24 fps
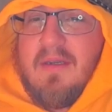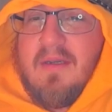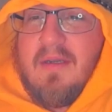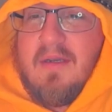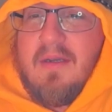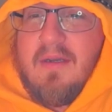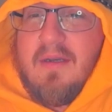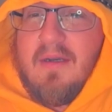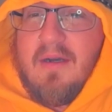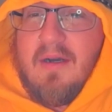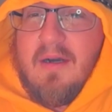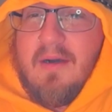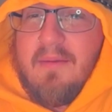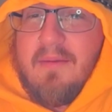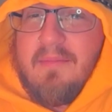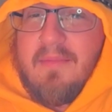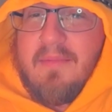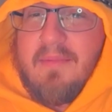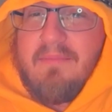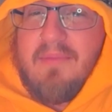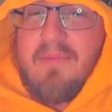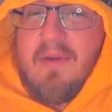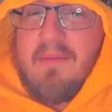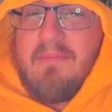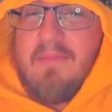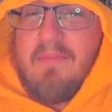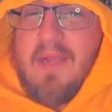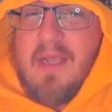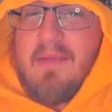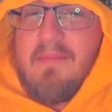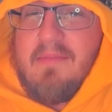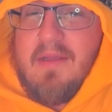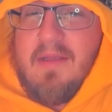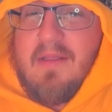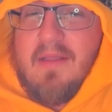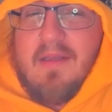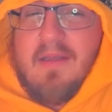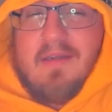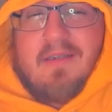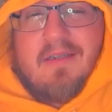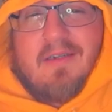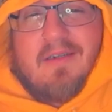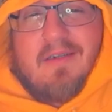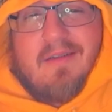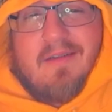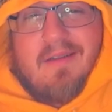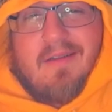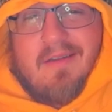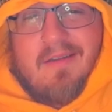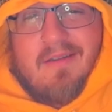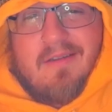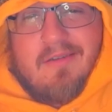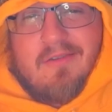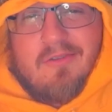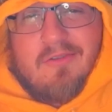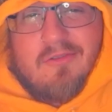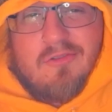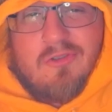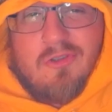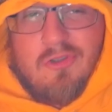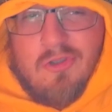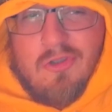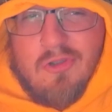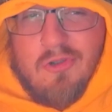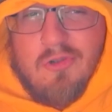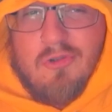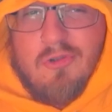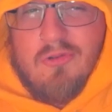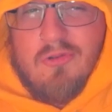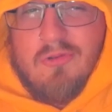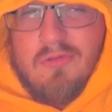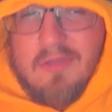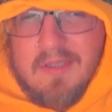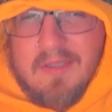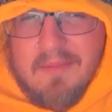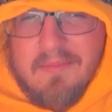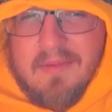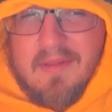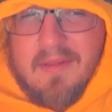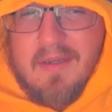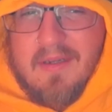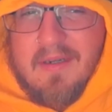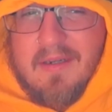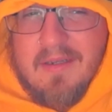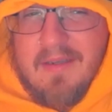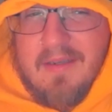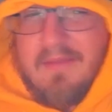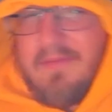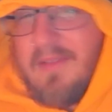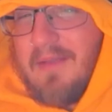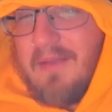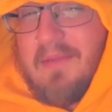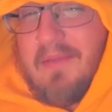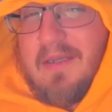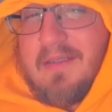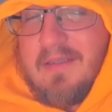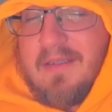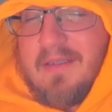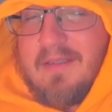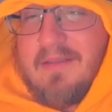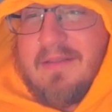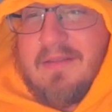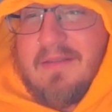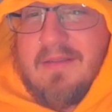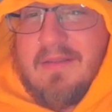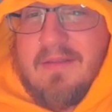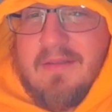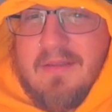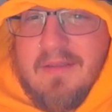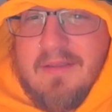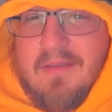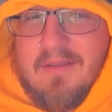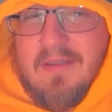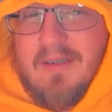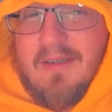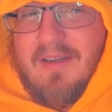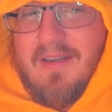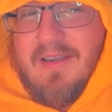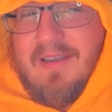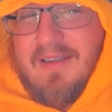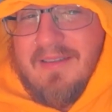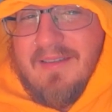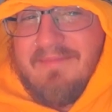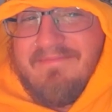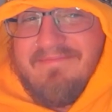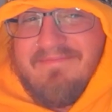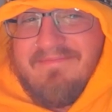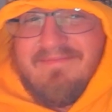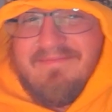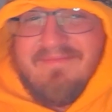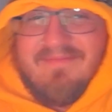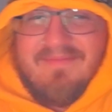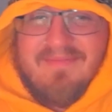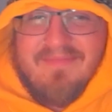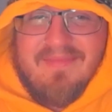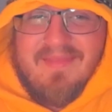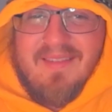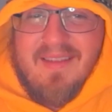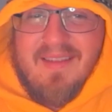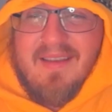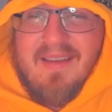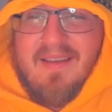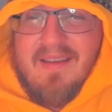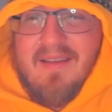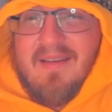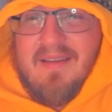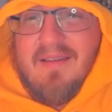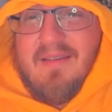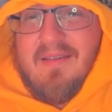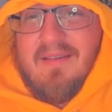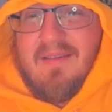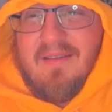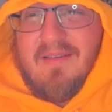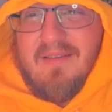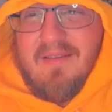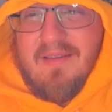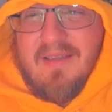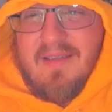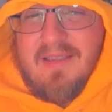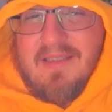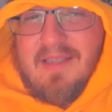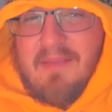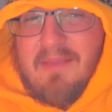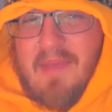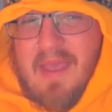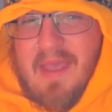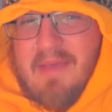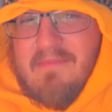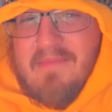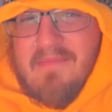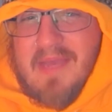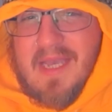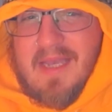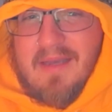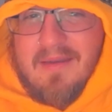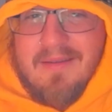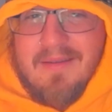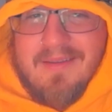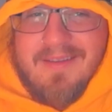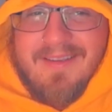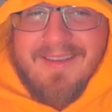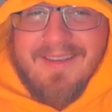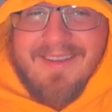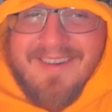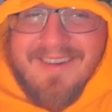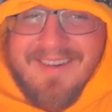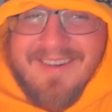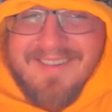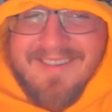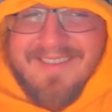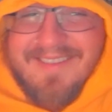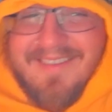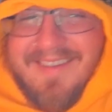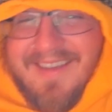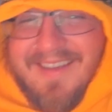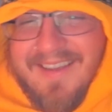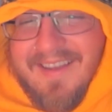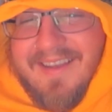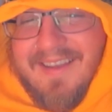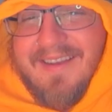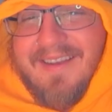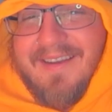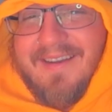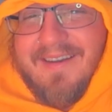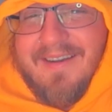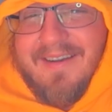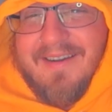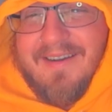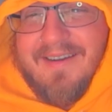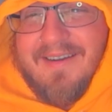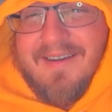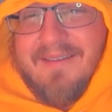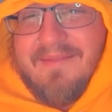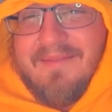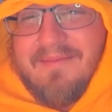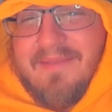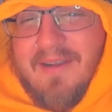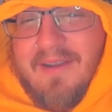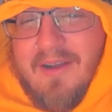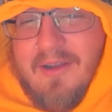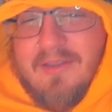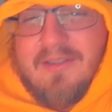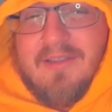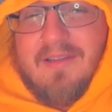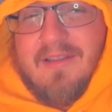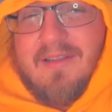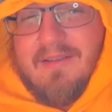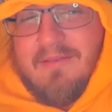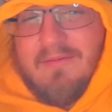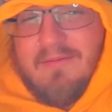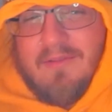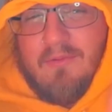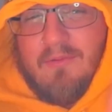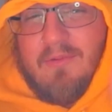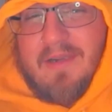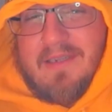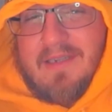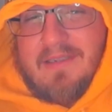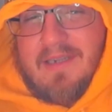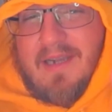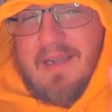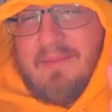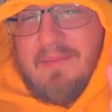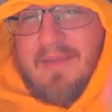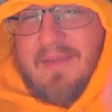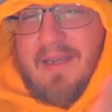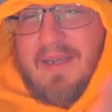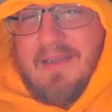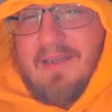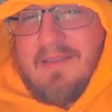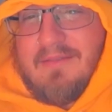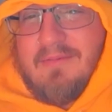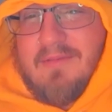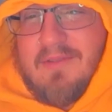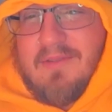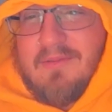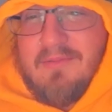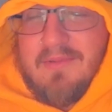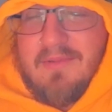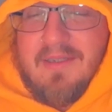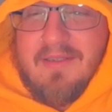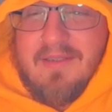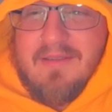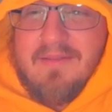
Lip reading: but maybe they did it a little too sympathetic, if that makes sense, because they're like, it's the baby, you know. Also, the way time passed was weird,